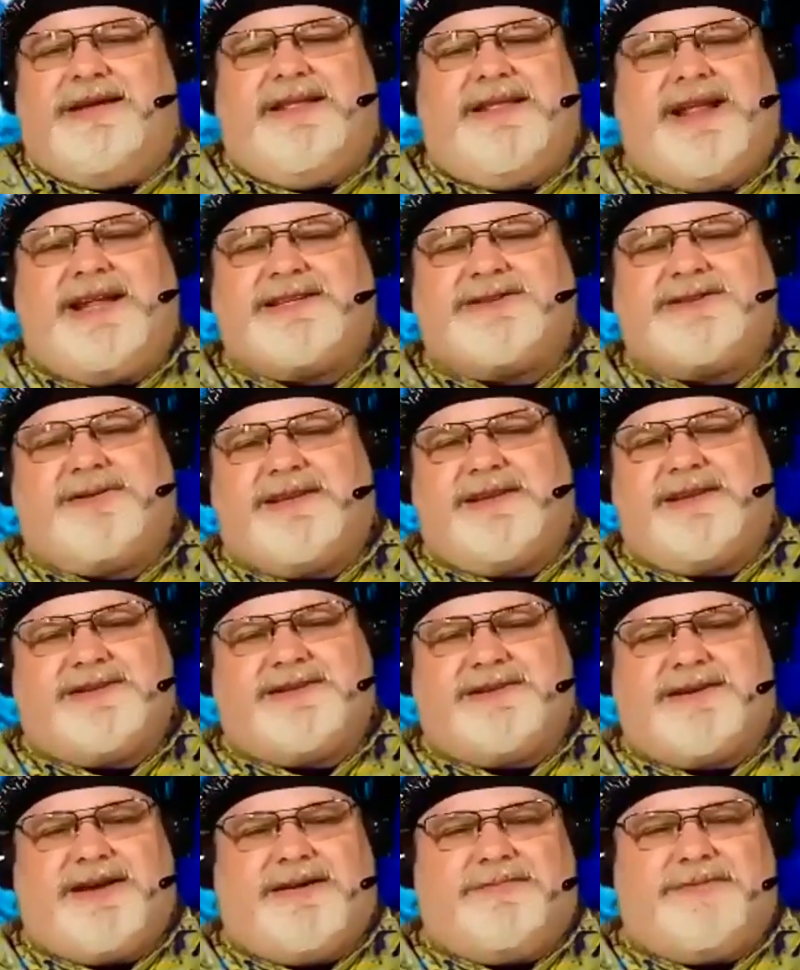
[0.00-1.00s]
That's what
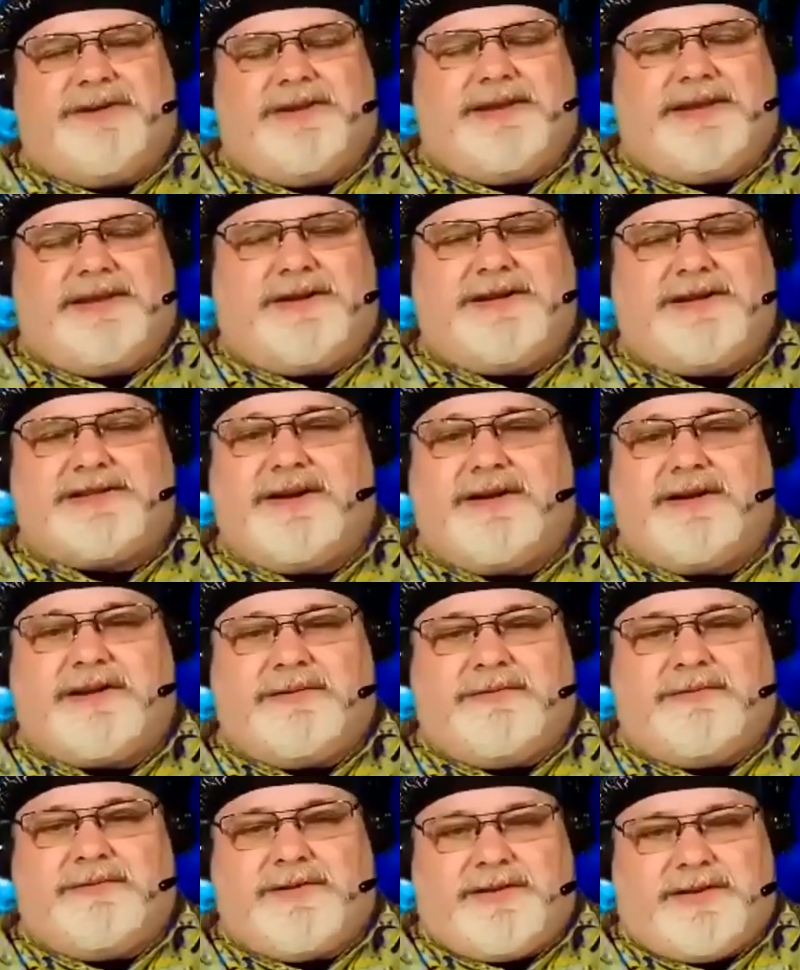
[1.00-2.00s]
this company because they're,
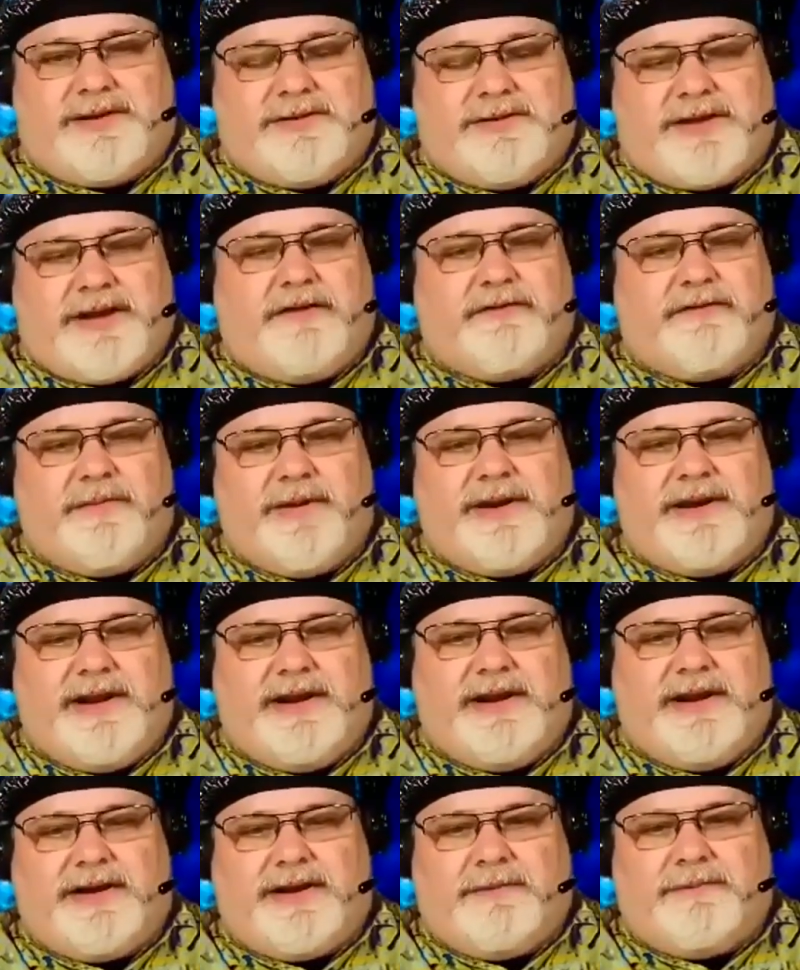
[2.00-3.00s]
they're, they're, the government
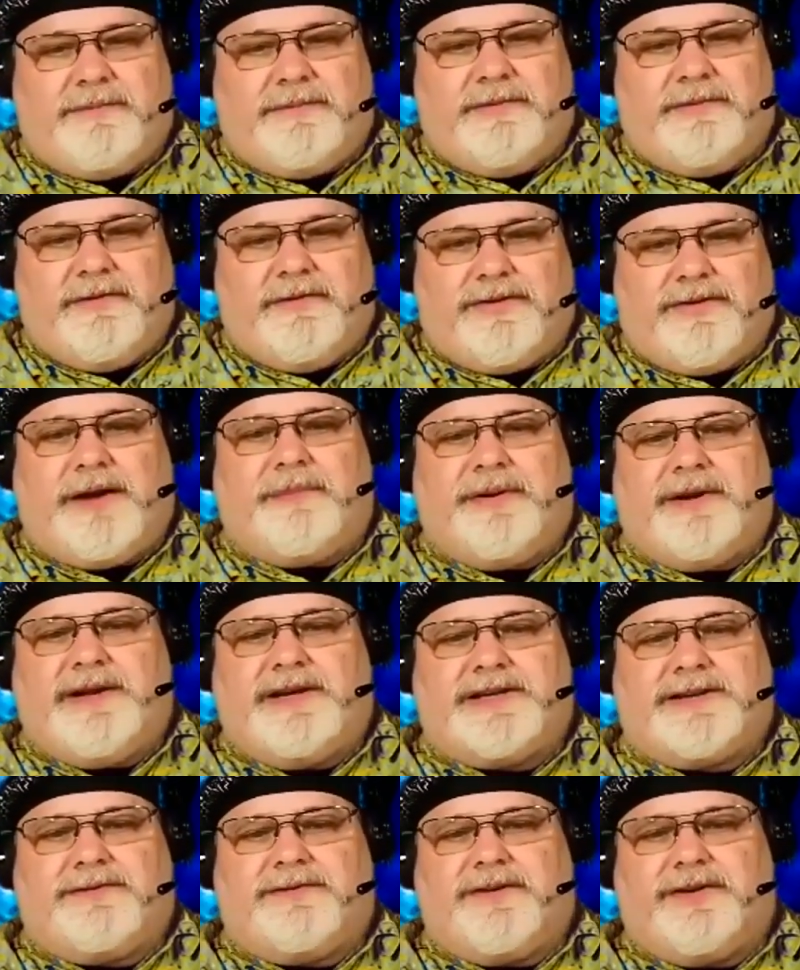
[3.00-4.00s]
needed comp- floppy
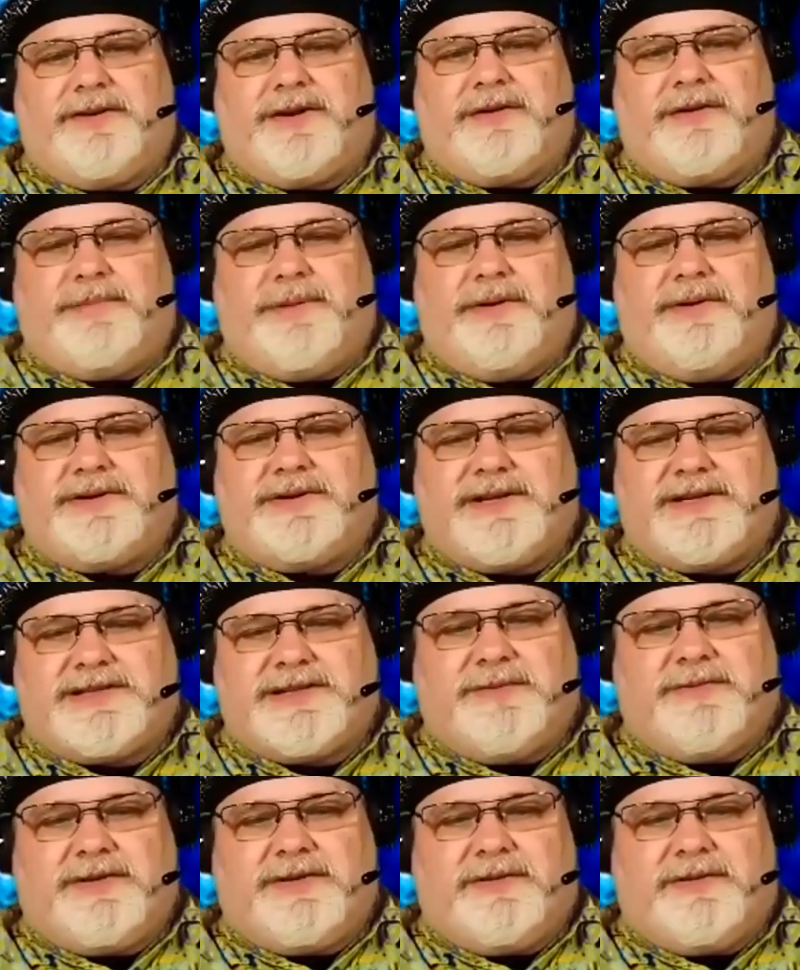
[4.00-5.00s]
disks for their computers that
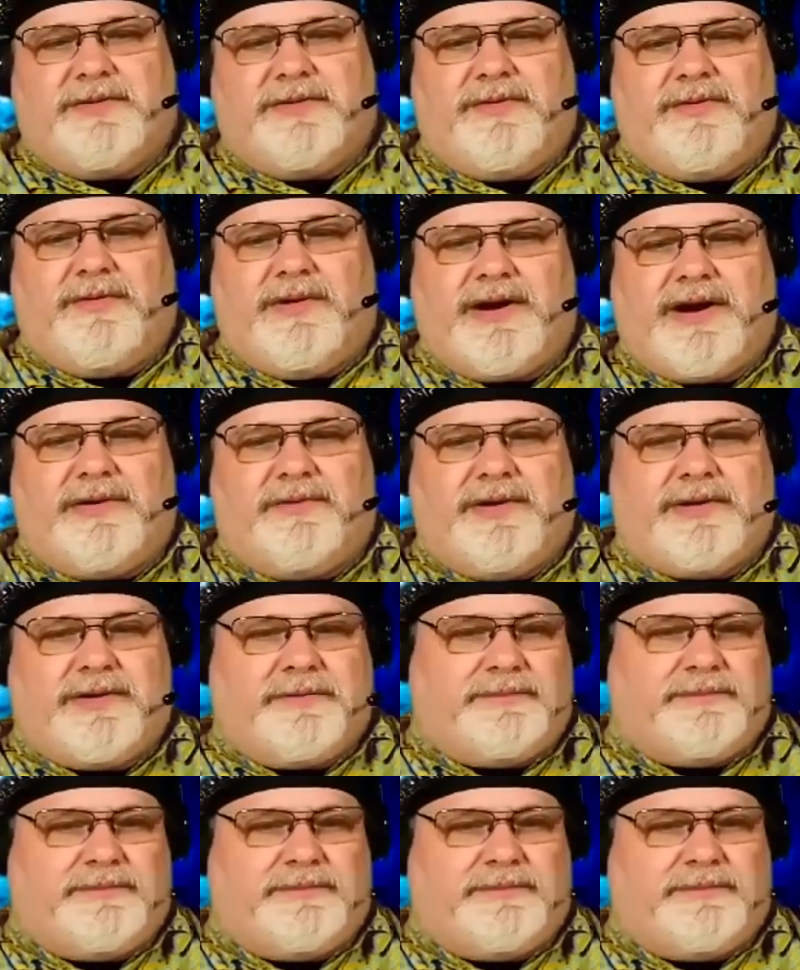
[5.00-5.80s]
some of them they were working with.